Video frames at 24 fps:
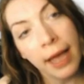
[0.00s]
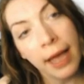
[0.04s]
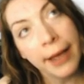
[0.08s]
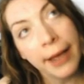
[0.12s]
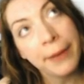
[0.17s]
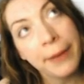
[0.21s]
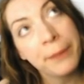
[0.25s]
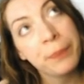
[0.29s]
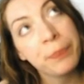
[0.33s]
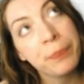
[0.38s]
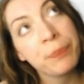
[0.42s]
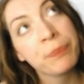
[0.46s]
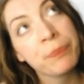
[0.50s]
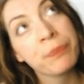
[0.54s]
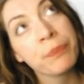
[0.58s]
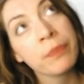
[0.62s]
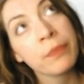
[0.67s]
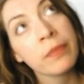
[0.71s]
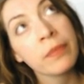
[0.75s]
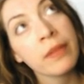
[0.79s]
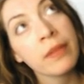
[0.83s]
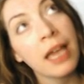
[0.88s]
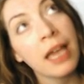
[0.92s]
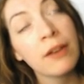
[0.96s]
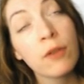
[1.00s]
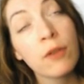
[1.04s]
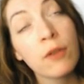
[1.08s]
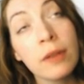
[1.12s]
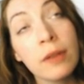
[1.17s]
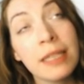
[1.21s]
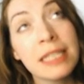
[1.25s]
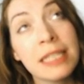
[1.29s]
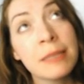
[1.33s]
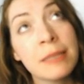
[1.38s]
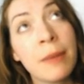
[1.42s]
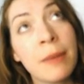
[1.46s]
And of
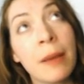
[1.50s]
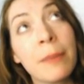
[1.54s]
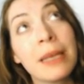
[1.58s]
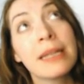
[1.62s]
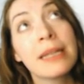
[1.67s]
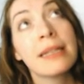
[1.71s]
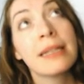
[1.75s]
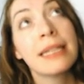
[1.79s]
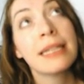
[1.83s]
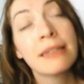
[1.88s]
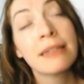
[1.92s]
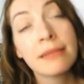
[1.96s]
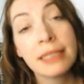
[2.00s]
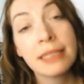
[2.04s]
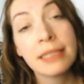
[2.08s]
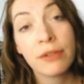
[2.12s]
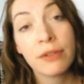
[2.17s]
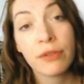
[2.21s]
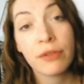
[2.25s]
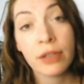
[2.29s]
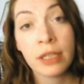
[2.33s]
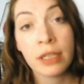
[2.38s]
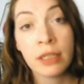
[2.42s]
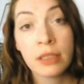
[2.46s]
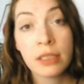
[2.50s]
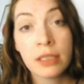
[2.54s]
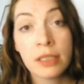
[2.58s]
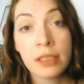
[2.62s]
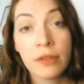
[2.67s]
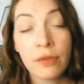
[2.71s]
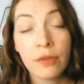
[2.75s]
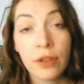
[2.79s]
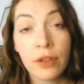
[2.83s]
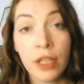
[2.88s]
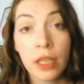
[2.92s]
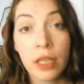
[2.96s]
course, this might be a little different
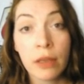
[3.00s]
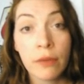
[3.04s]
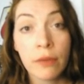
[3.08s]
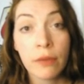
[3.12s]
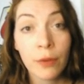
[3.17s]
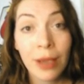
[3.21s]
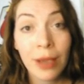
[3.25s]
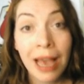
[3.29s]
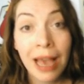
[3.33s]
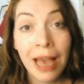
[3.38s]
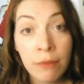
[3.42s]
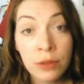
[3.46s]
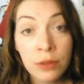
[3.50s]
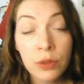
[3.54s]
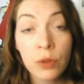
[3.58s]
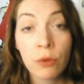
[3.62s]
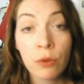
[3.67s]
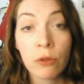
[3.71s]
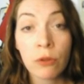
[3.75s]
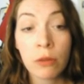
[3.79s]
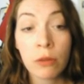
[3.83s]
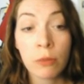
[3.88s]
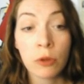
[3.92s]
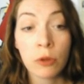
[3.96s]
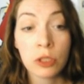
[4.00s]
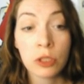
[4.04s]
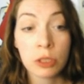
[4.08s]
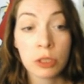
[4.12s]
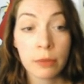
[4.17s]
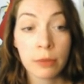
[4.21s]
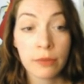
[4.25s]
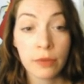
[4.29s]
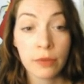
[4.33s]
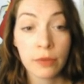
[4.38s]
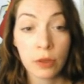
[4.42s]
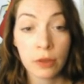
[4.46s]
for you if you haven't taught the
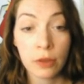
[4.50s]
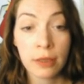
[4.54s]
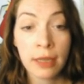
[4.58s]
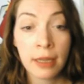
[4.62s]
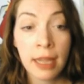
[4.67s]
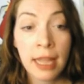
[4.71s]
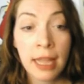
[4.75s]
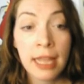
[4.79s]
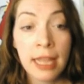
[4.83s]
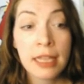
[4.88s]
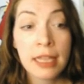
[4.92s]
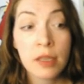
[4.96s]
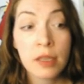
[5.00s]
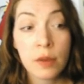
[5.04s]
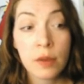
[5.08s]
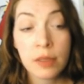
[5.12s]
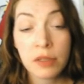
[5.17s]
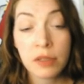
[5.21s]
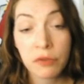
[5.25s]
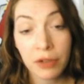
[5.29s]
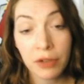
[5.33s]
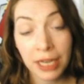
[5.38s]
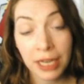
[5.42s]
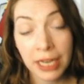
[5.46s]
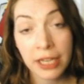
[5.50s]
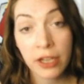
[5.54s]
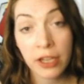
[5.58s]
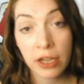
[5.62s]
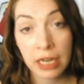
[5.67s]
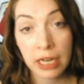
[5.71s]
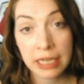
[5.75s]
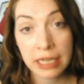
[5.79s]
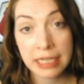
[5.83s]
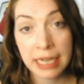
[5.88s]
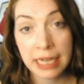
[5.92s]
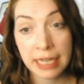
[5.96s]
module before. So it's a really
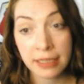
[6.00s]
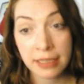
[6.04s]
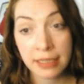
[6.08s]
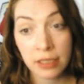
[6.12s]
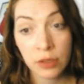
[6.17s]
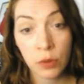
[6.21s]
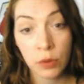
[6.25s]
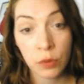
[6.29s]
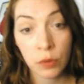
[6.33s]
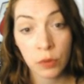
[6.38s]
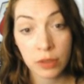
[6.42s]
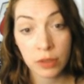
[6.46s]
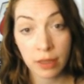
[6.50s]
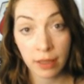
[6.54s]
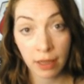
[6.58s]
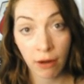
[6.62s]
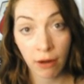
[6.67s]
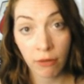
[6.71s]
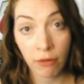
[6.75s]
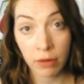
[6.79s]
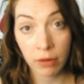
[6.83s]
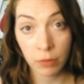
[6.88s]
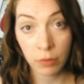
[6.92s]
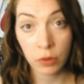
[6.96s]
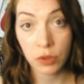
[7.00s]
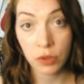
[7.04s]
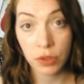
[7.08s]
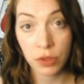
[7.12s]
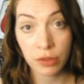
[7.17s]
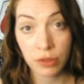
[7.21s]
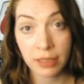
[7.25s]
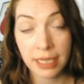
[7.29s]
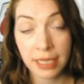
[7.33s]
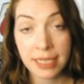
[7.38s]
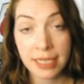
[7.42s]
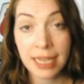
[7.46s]
good idea to talk to the current
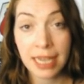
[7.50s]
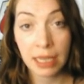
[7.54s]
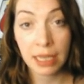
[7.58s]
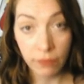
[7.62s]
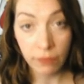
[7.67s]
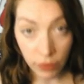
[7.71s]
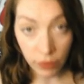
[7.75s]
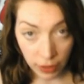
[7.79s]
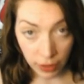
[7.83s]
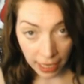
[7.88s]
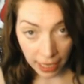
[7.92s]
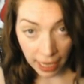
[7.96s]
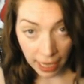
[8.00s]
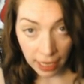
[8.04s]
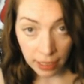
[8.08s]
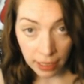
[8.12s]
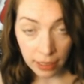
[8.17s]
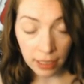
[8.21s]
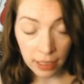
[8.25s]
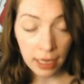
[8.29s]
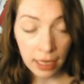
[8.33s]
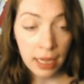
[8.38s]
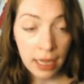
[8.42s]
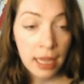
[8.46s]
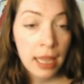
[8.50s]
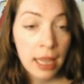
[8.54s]
module leader if you can.